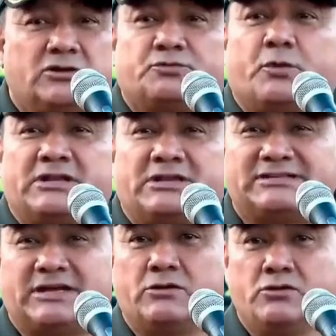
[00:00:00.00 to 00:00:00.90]
million
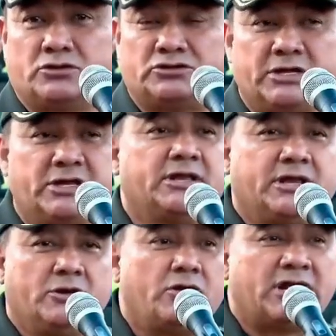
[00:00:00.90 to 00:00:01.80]
would be offered for
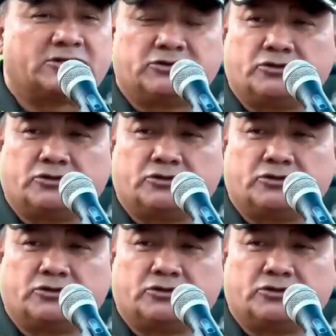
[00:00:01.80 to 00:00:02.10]
information